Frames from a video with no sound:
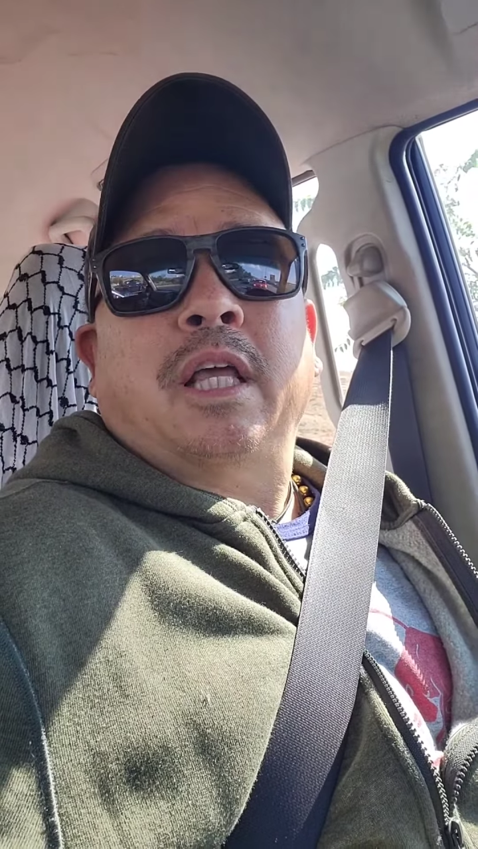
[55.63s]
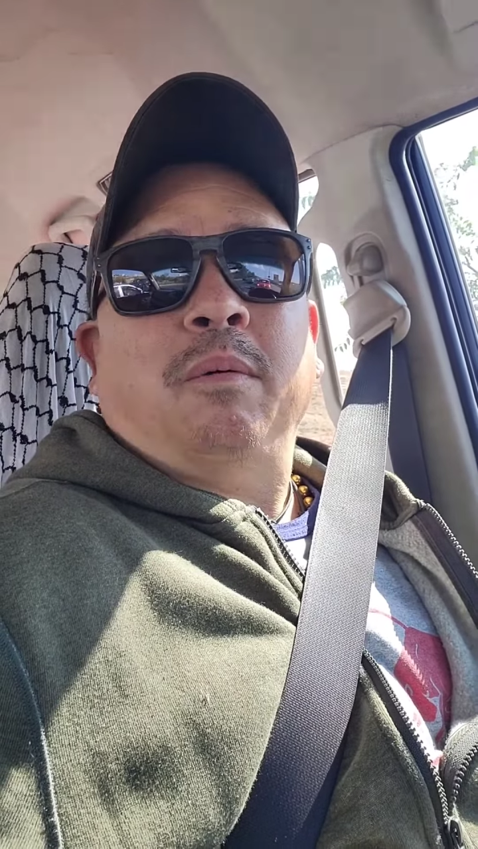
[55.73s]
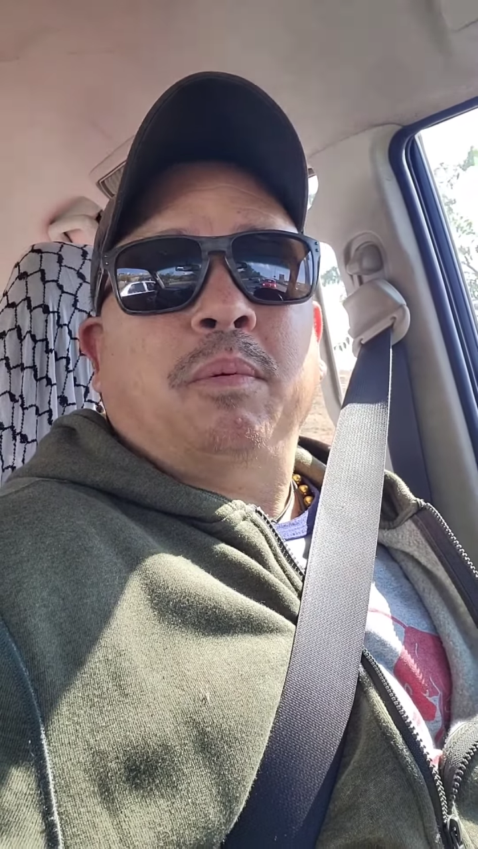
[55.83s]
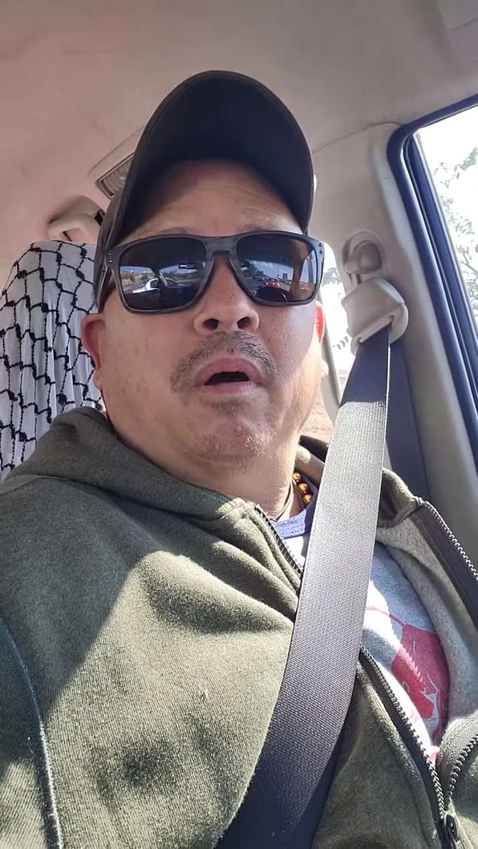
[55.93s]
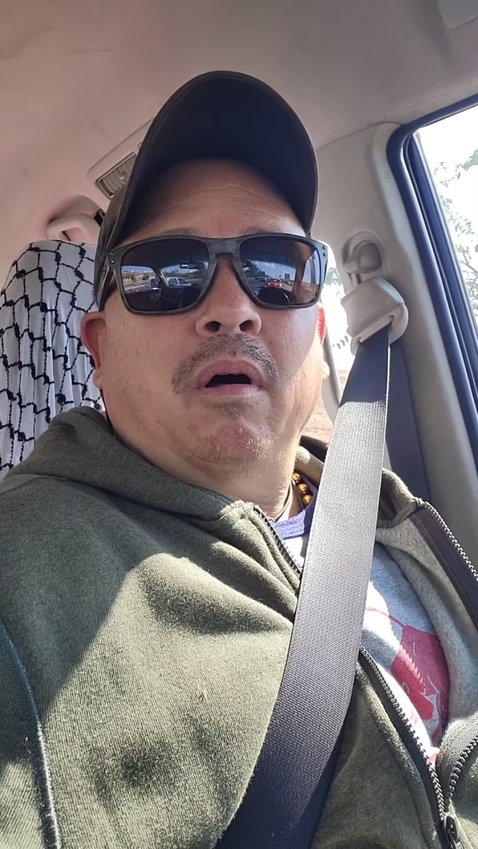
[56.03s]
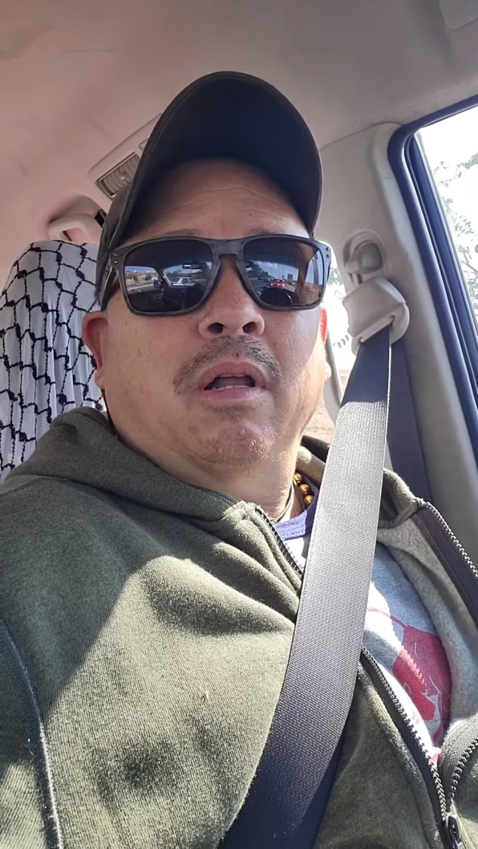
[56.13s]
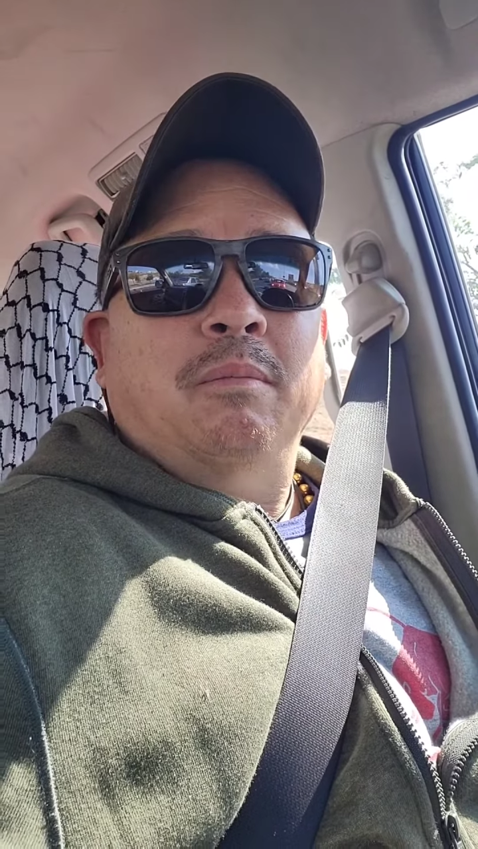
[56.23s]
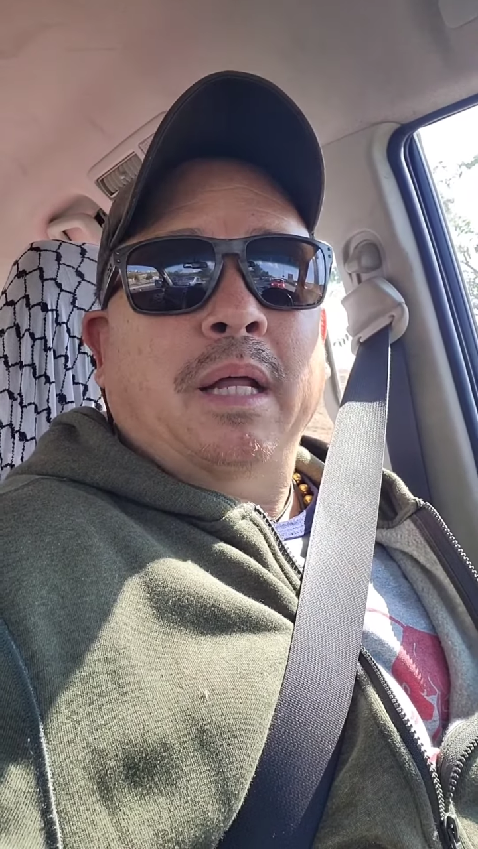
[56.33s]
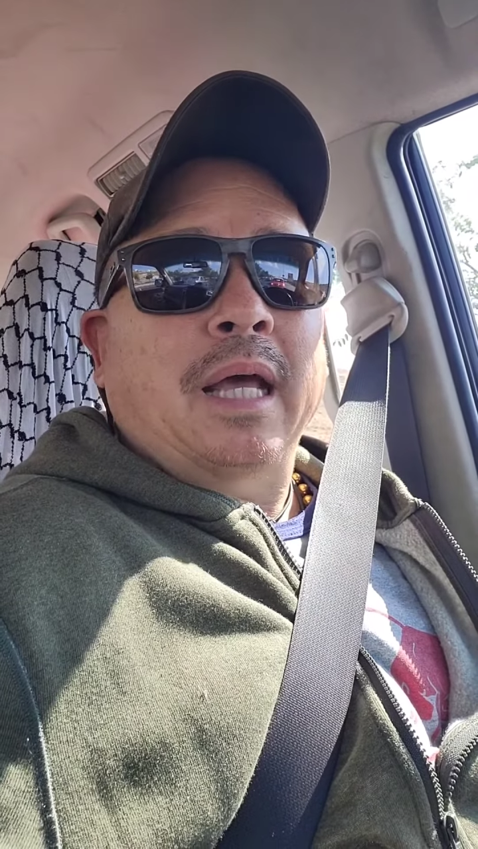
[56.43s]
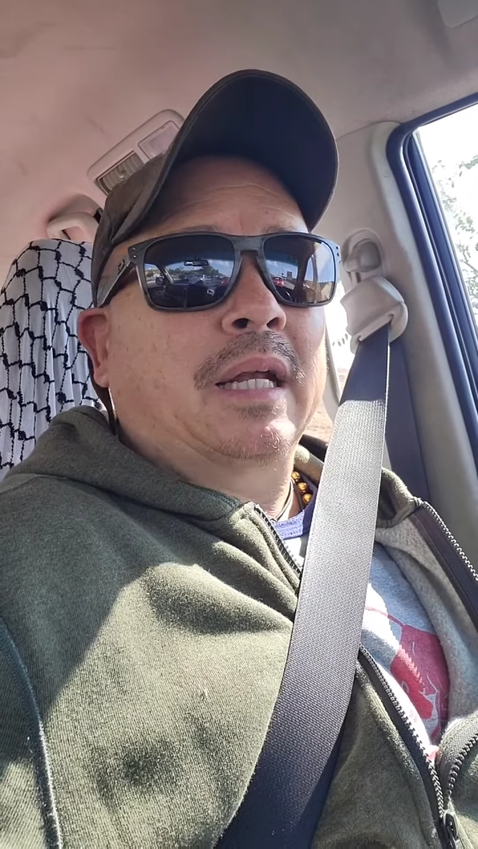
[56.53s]
keep you all
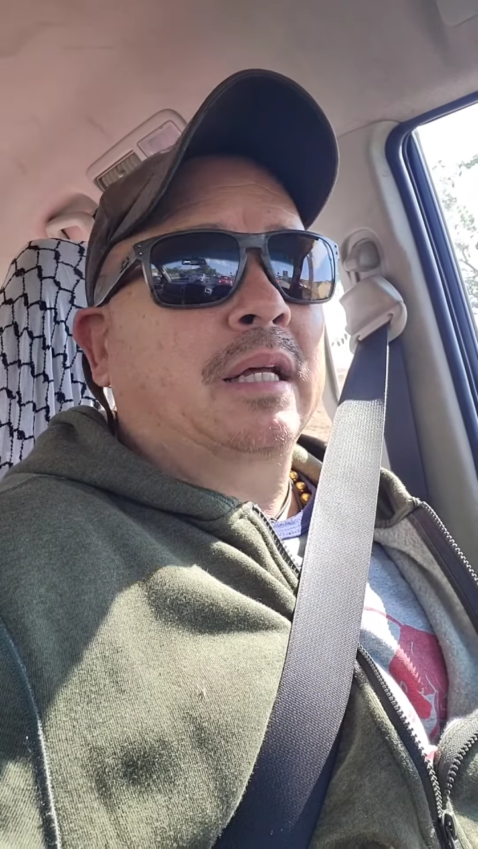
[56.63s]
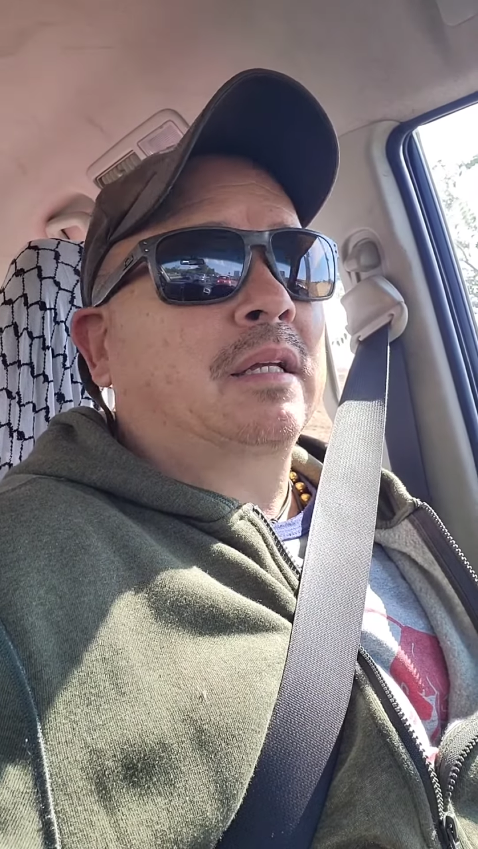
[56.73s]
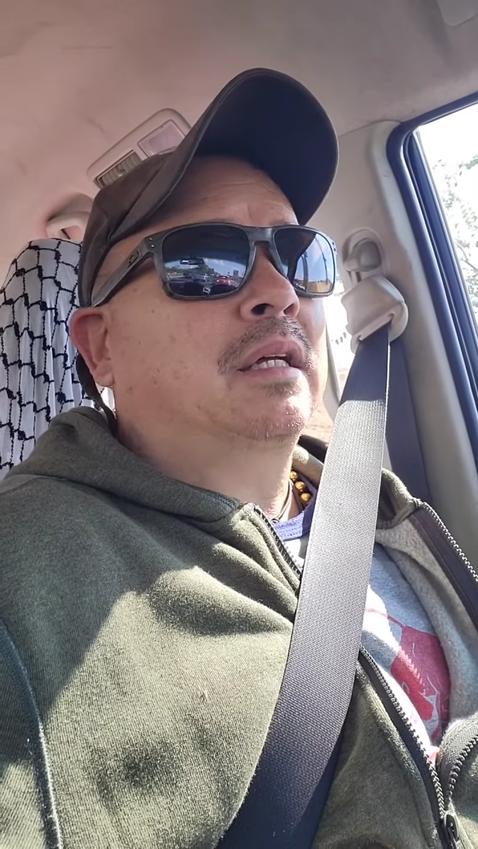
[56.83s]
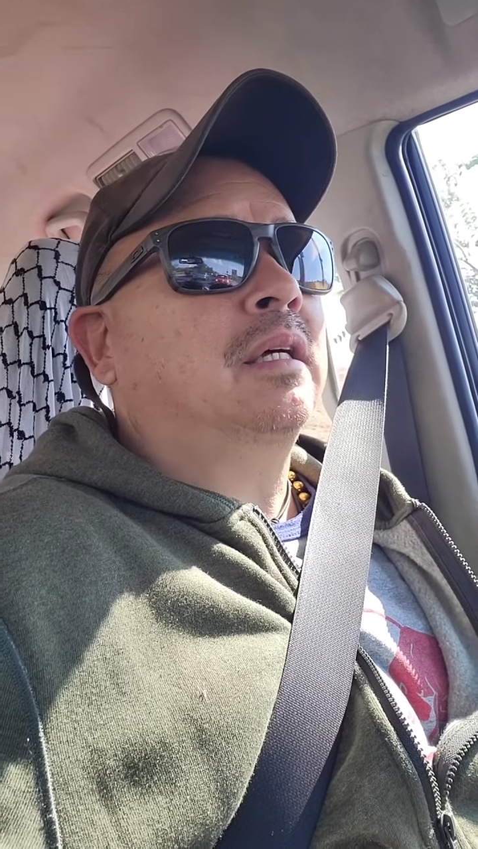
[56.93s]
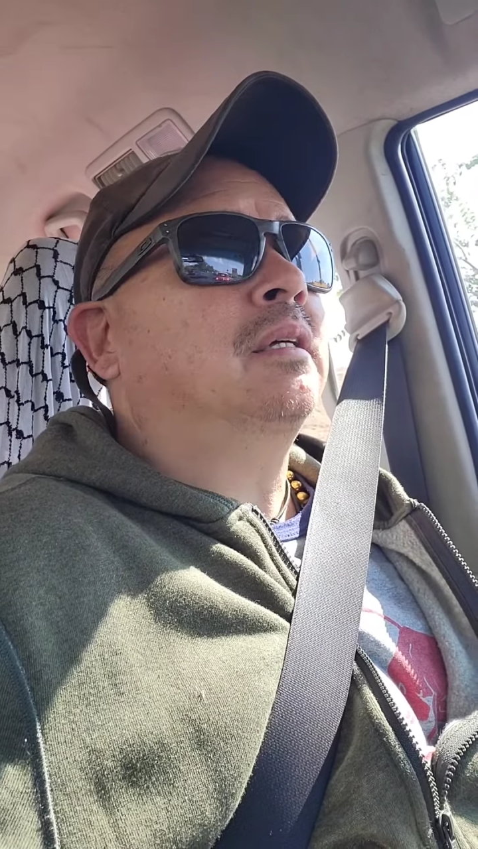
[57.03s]
updated